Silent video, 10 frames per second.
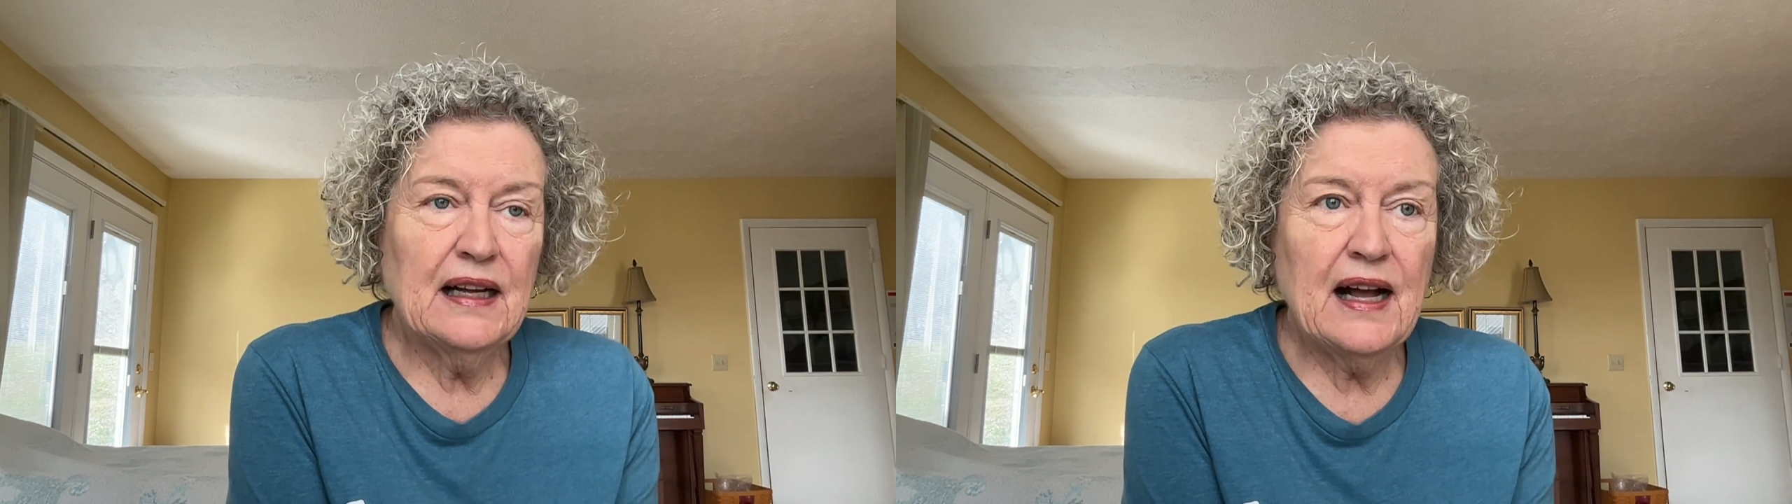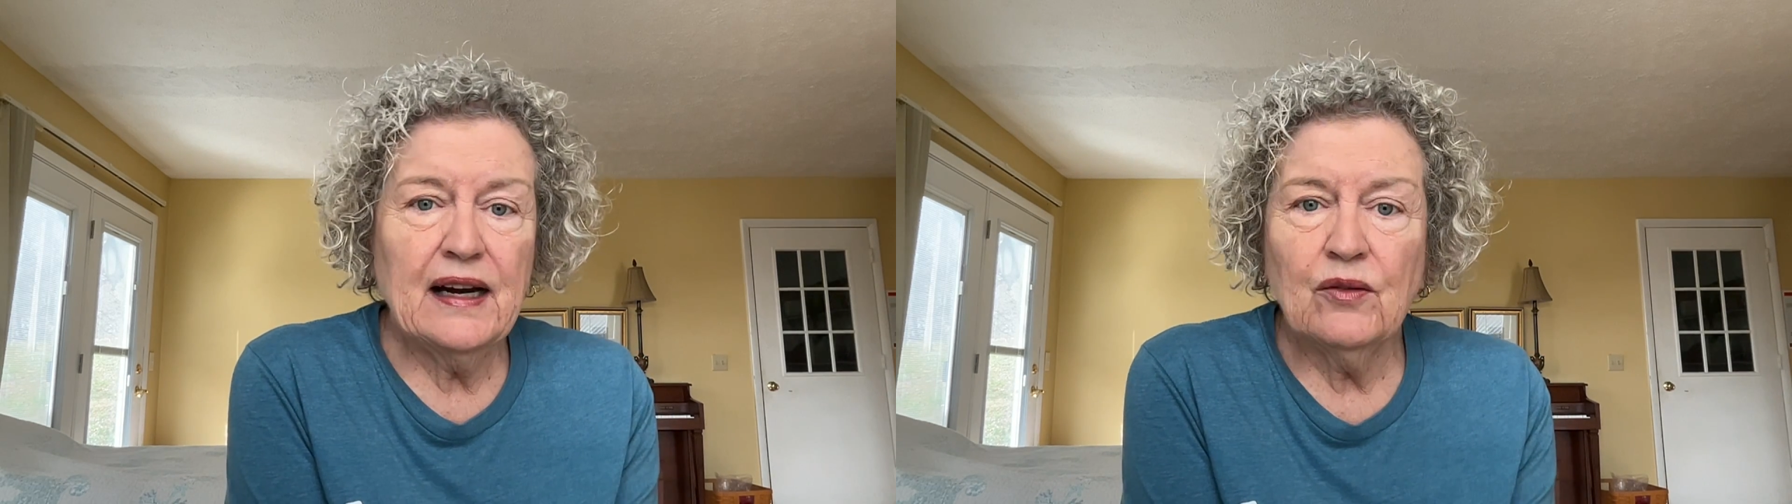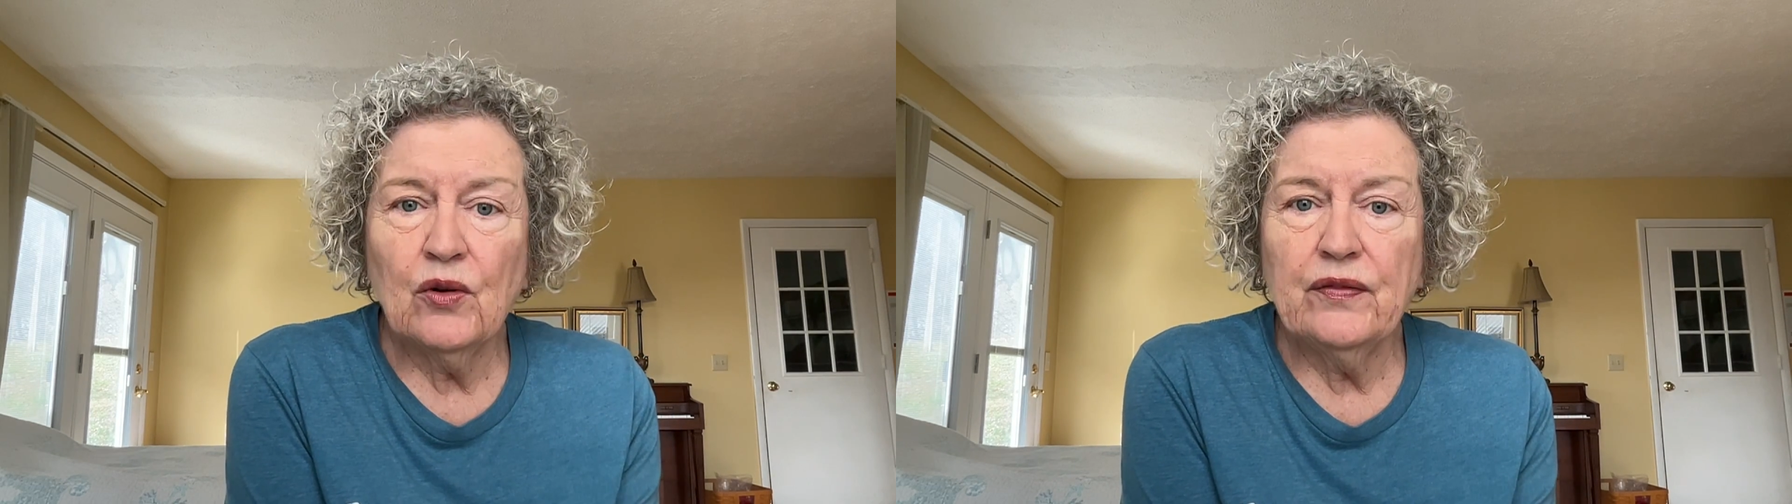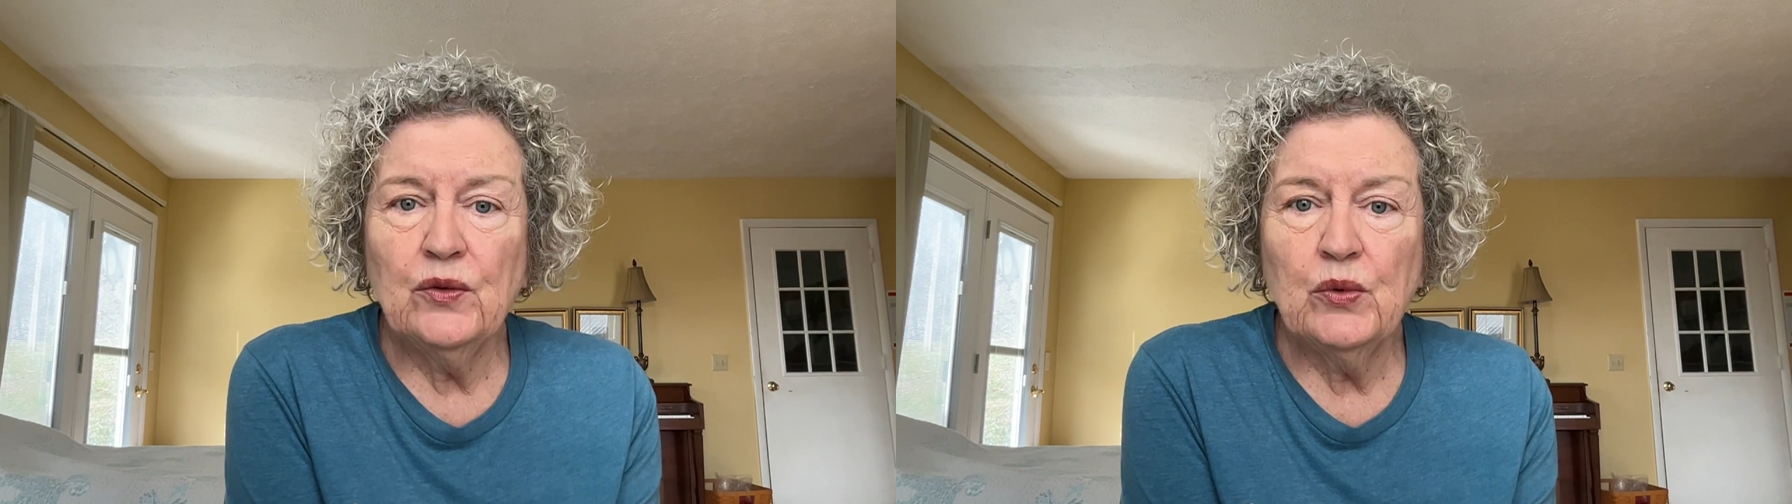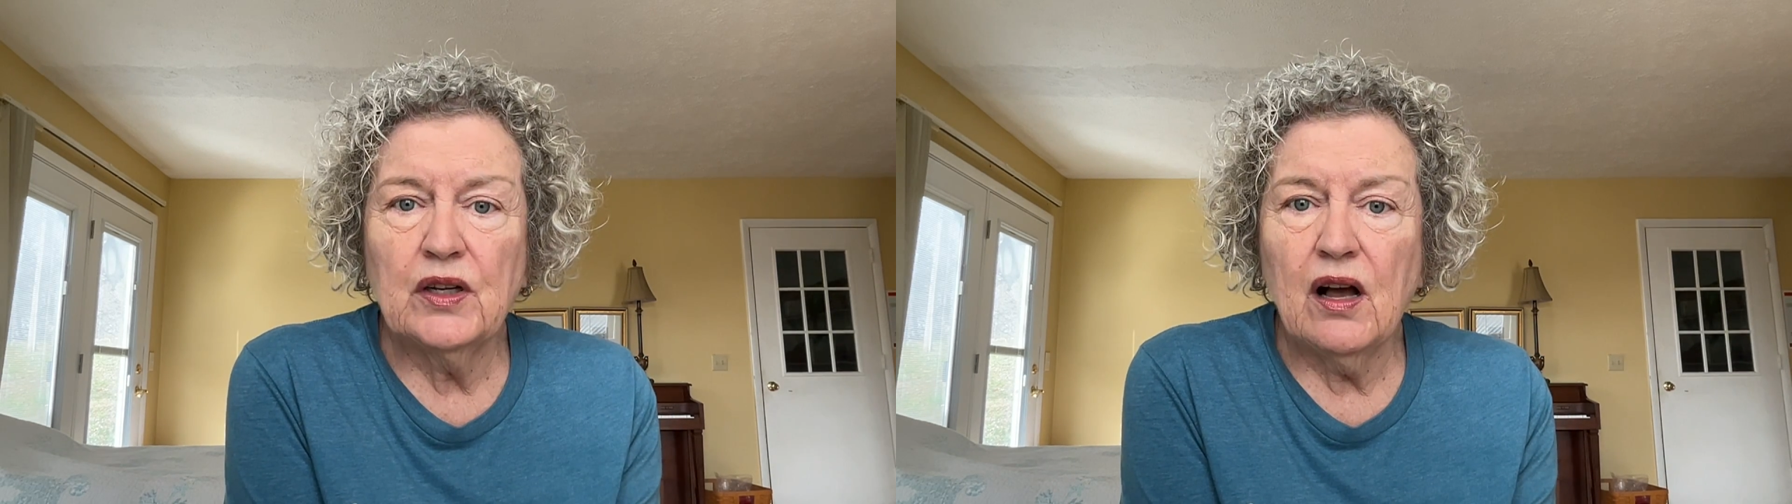I don't know if you
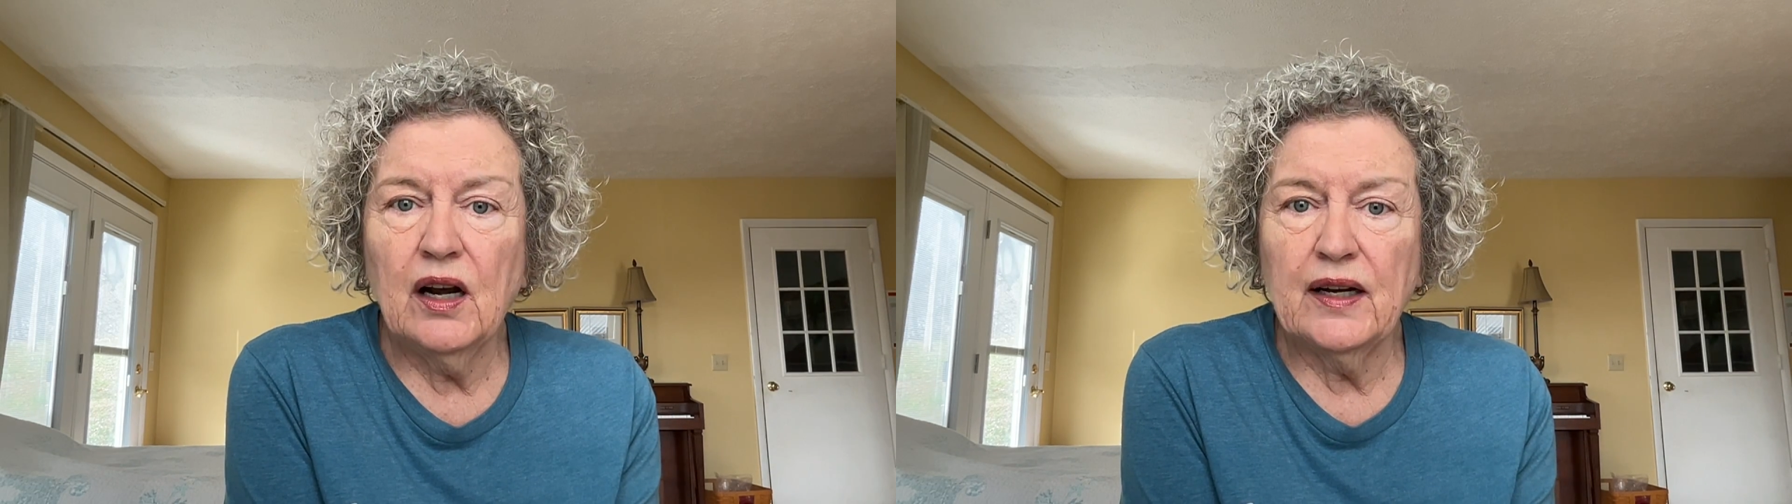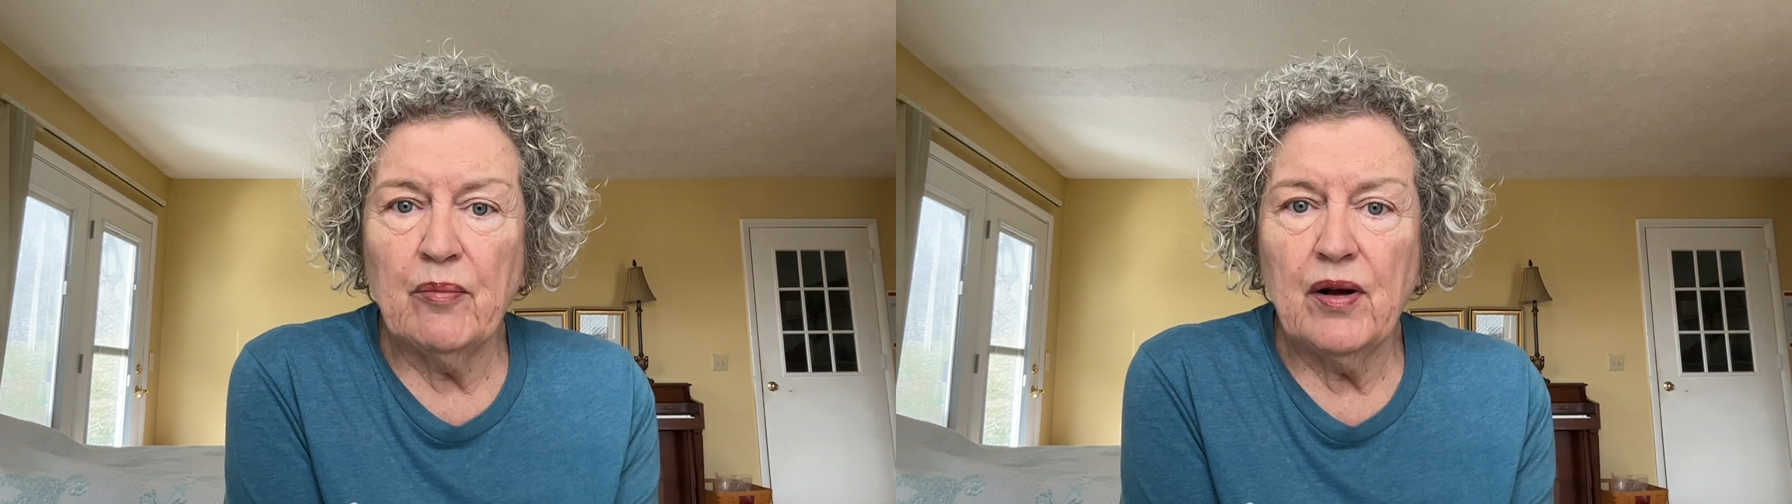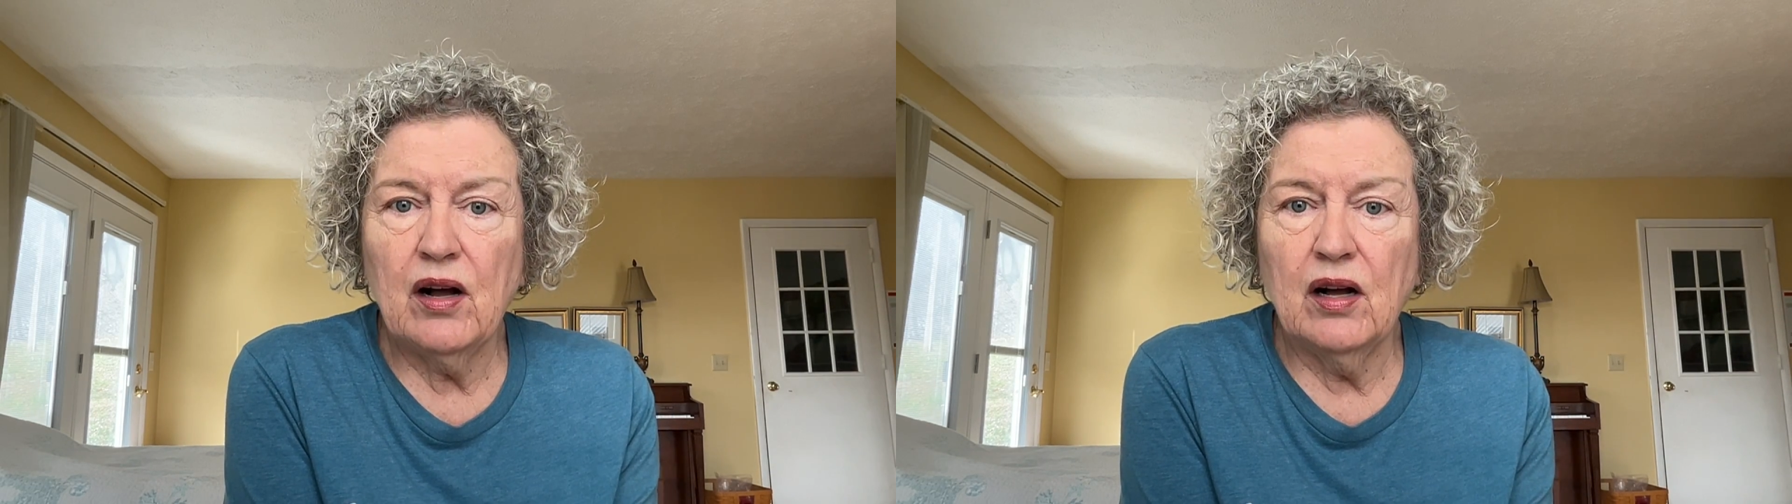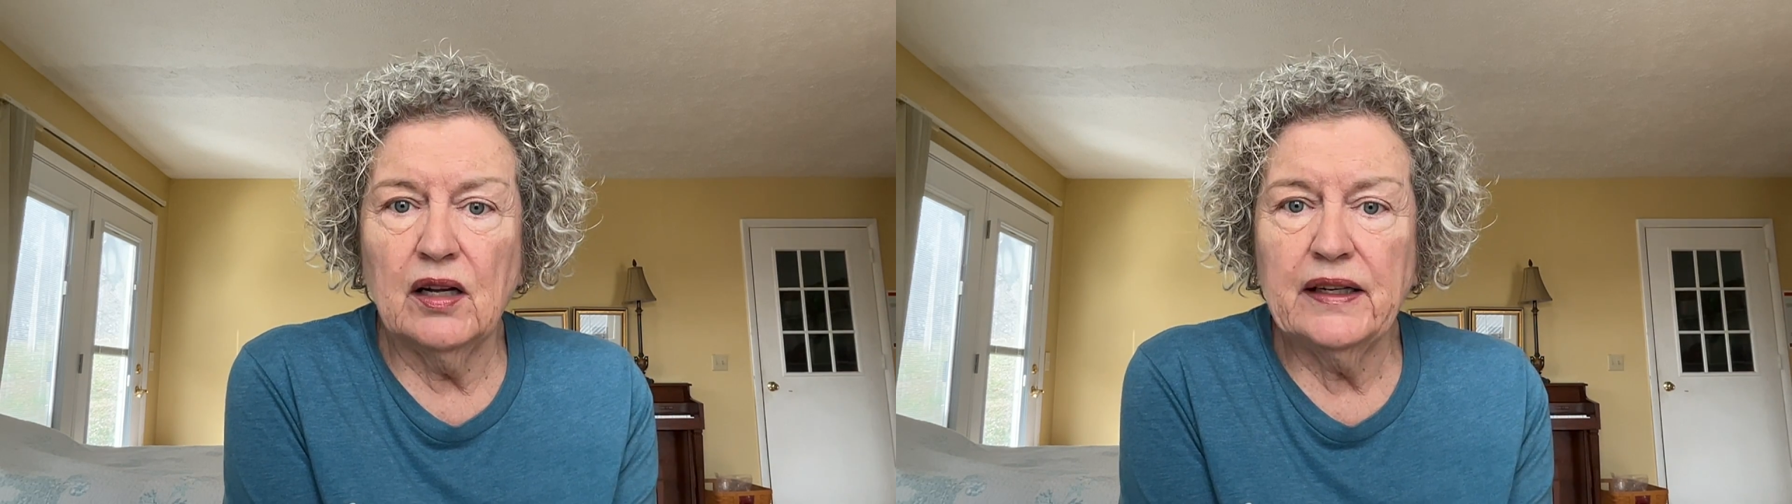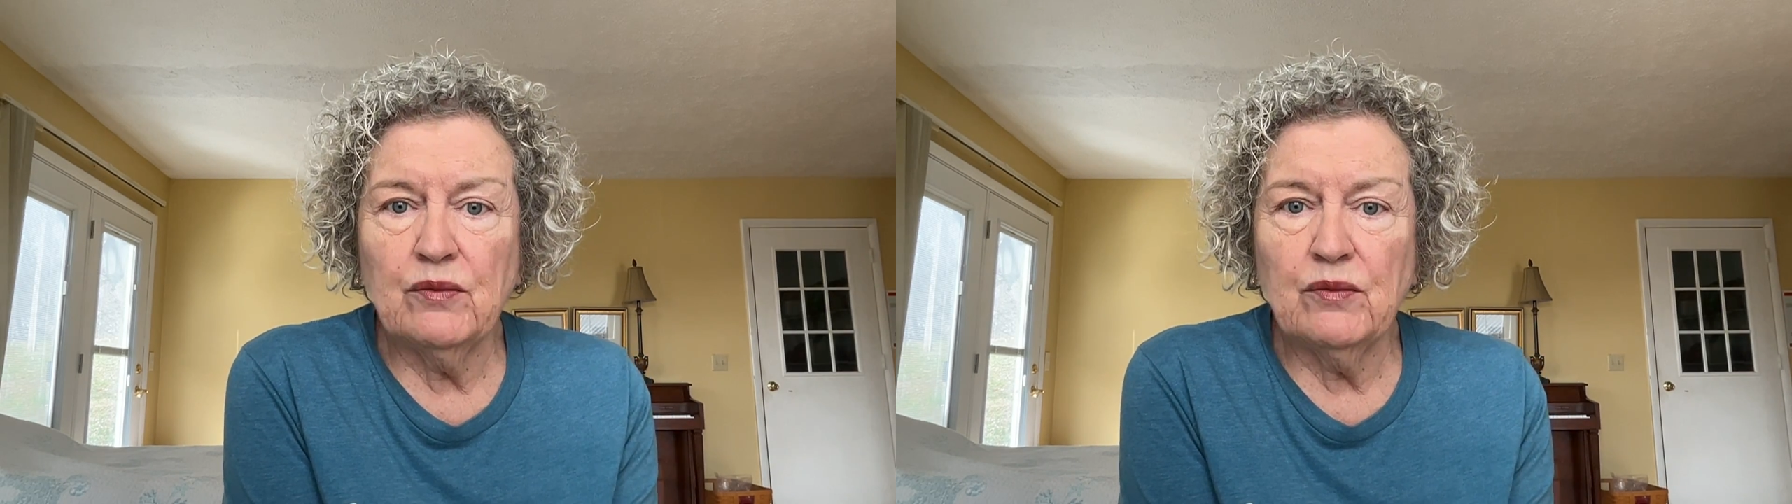would call it a pond.